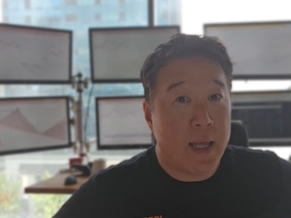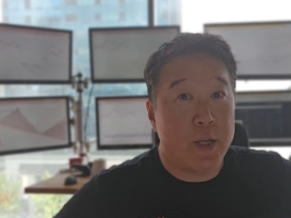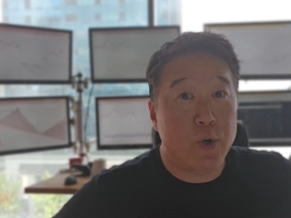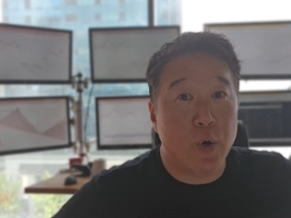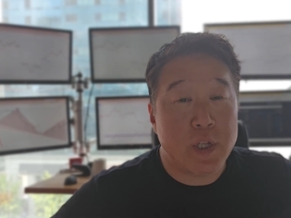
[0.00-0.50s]

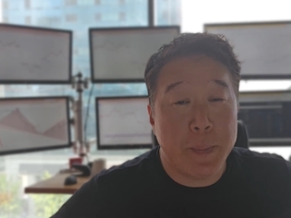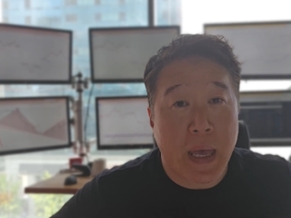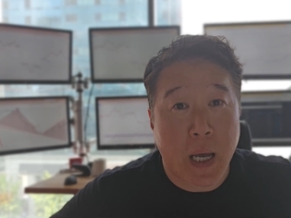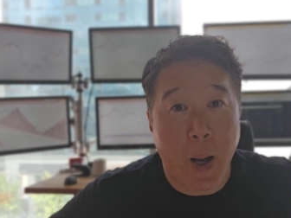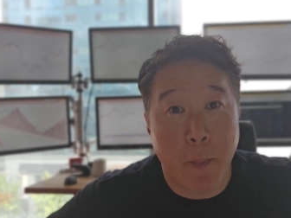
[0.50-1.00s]
You're going to
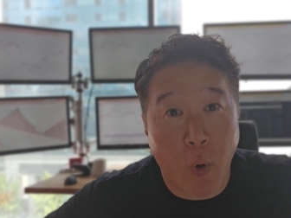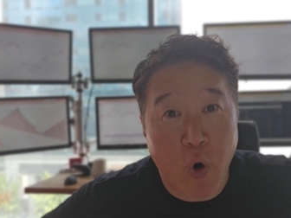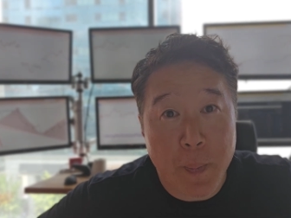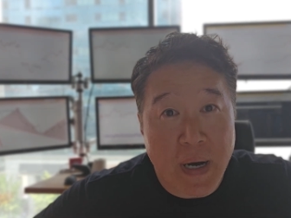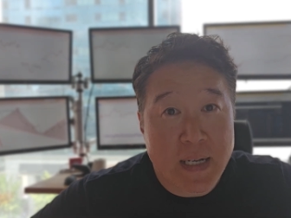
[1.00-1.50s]
make
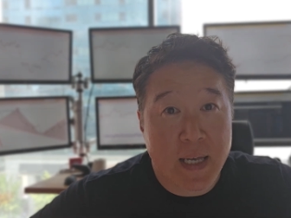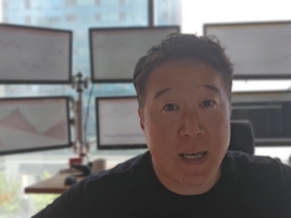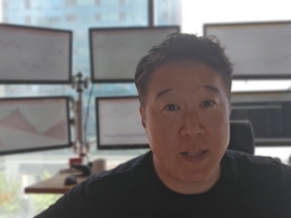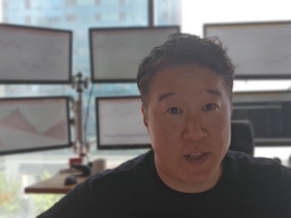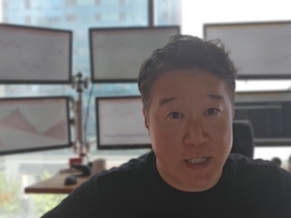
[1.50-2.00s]
more money
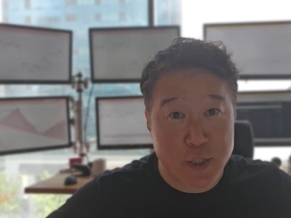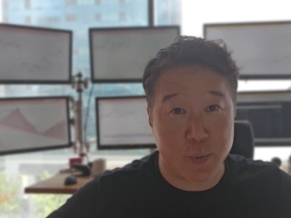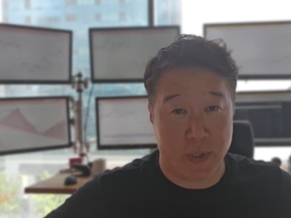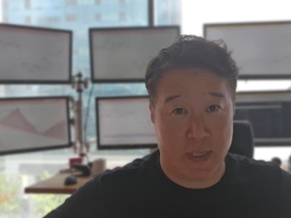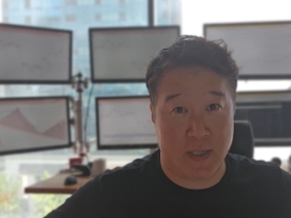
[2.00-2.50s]
this
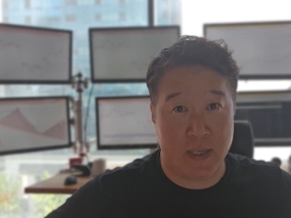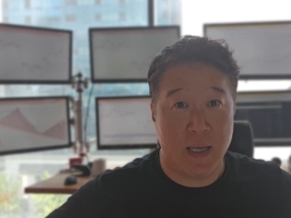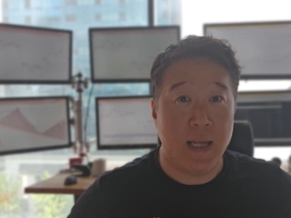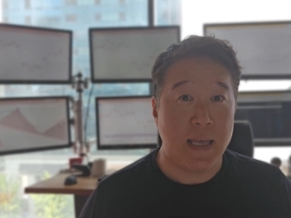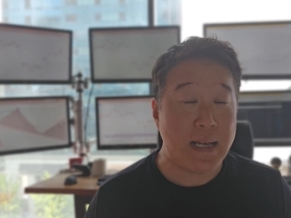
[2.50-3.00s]
week.
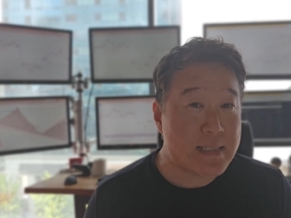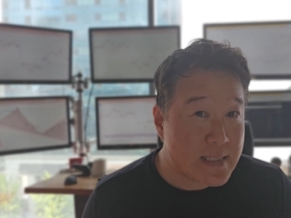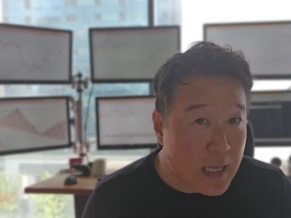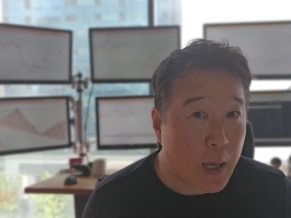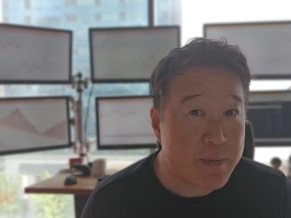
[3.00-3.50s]

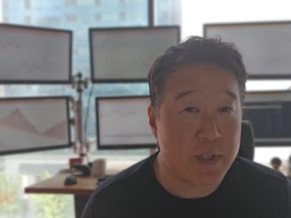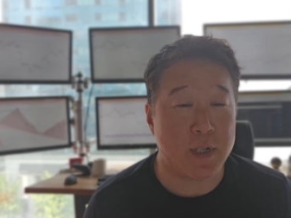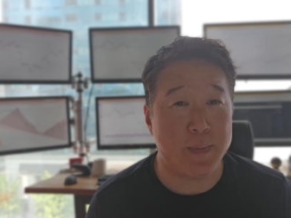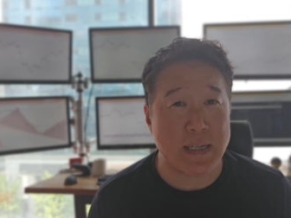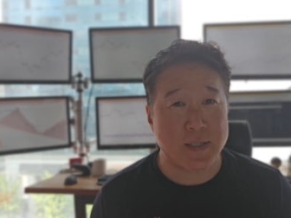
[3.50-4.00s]
Except you're
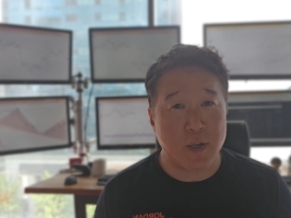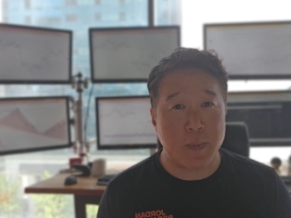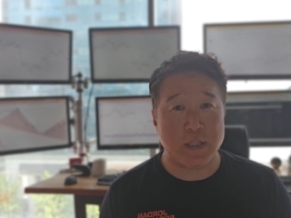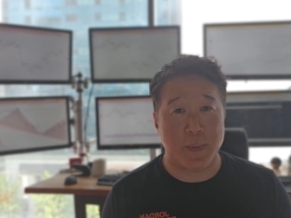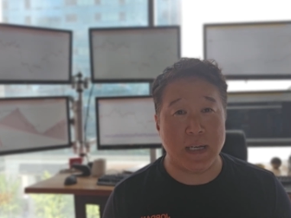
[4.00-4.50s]
going to make so
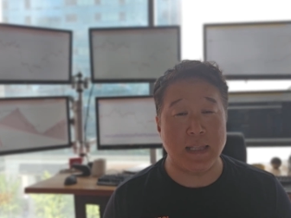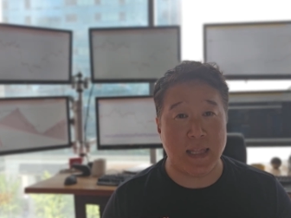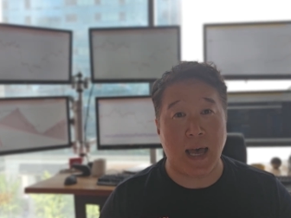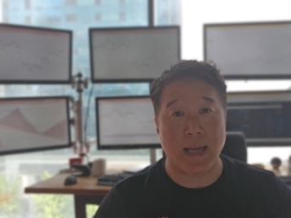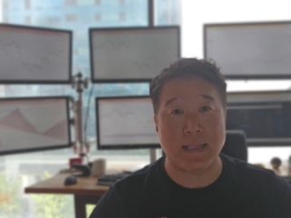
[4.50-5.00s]
much money
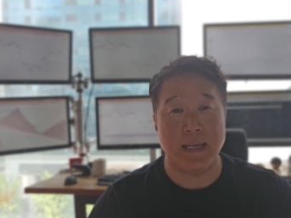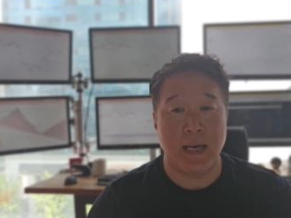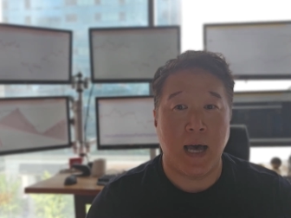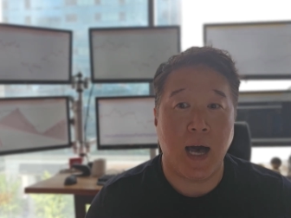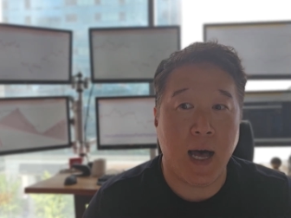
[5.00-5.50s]
that
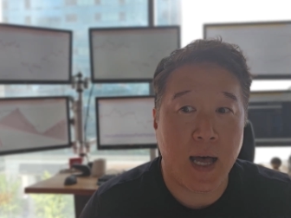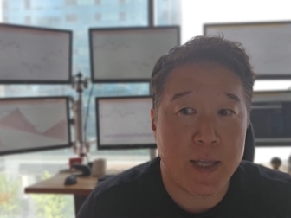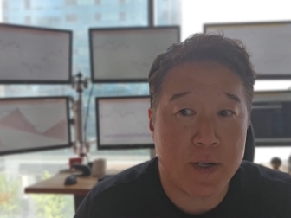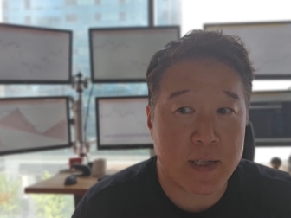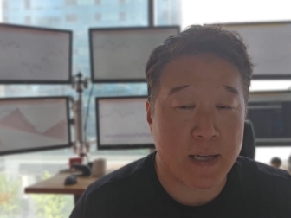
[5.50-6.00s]
uh,
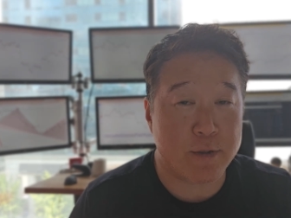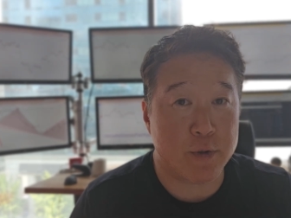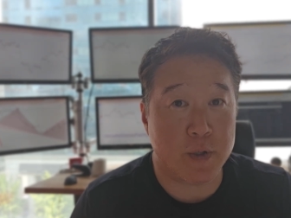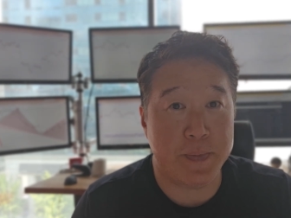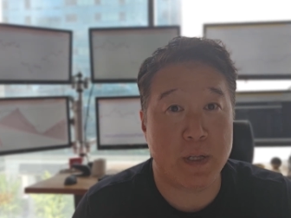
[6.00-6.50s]
you're going to have to
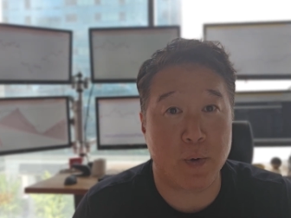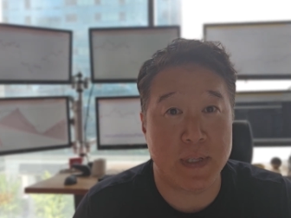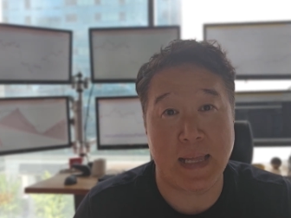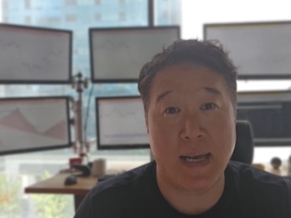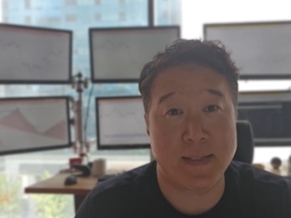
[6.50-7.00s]
join
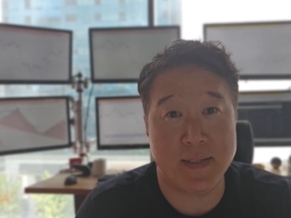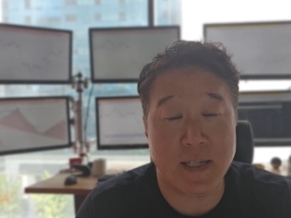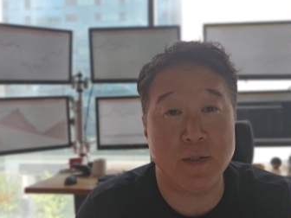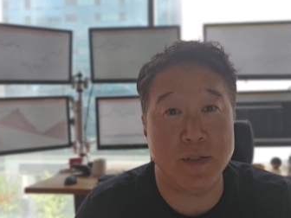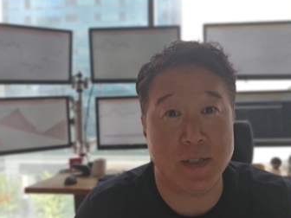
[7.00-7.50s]

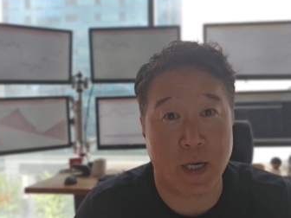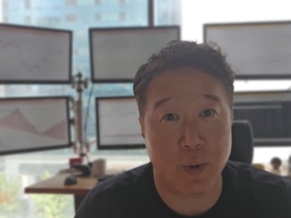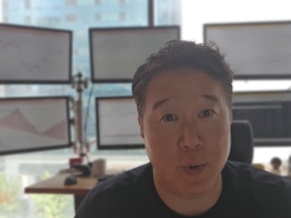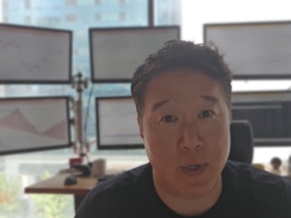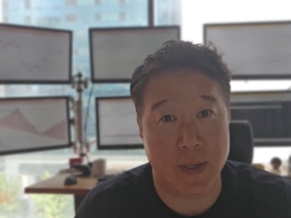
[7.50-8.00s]

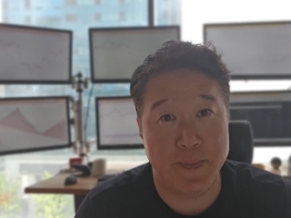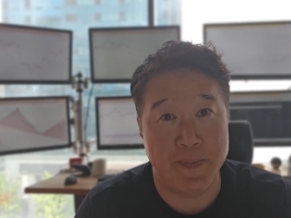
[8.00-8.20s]
bitcoin-signals.org.